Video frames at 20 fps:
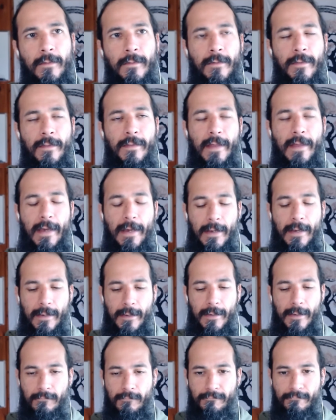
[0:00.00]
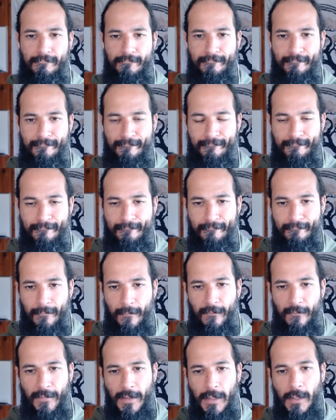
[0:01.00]
that
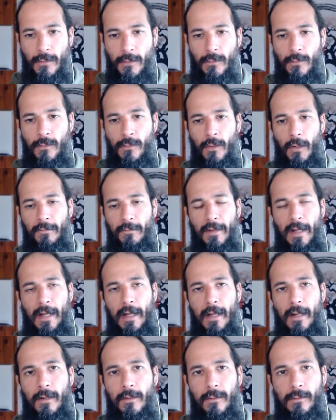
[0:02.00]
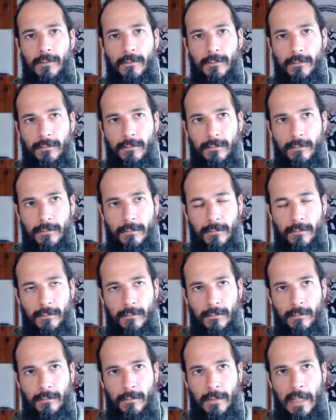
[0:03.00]
view of how
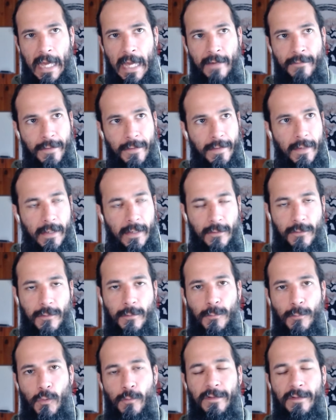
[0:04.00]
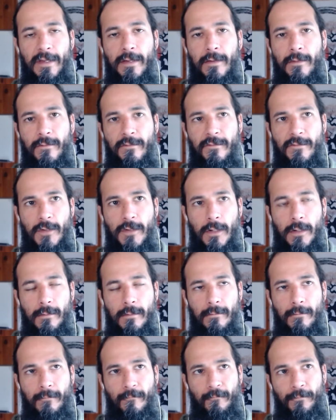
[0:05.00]
everything is moving
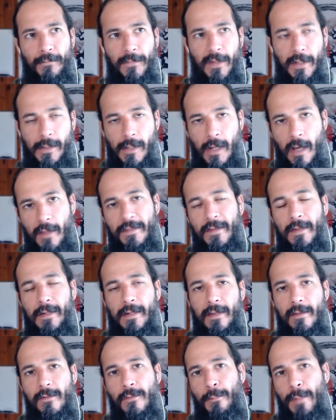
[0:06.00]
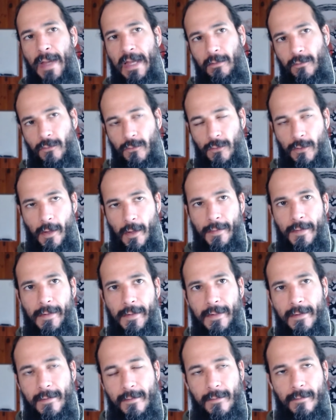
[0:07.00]
from the nothingness back to
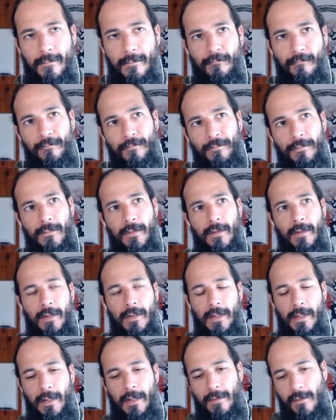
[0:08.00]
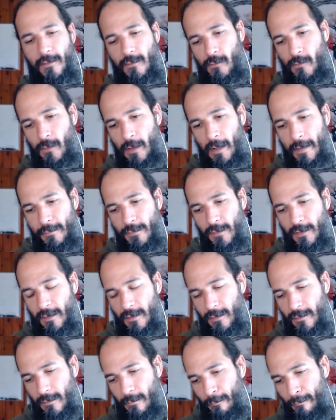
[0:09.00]
nothingness. And it describes
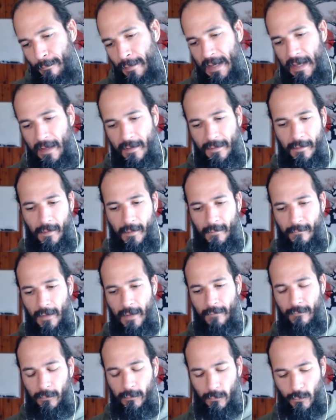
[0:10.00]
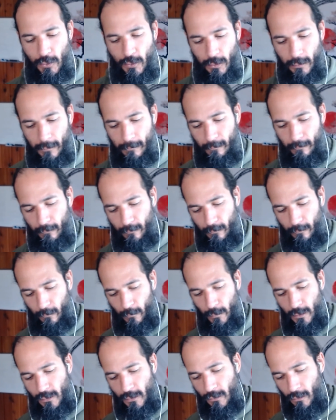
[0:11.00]
this path of evolution,
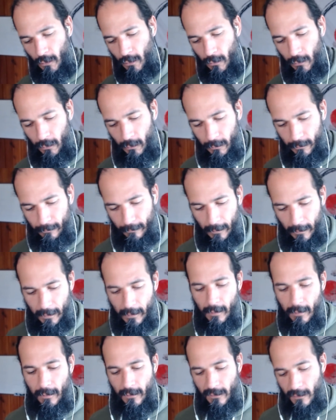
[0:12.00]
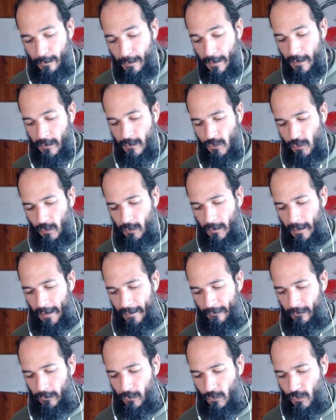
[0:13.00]
which is called spiritual
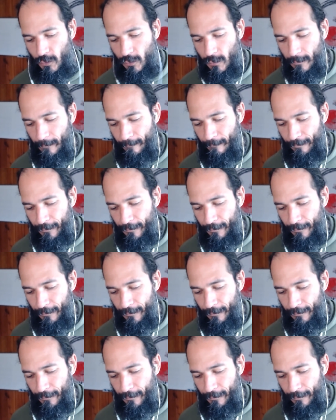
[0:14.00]
evolution.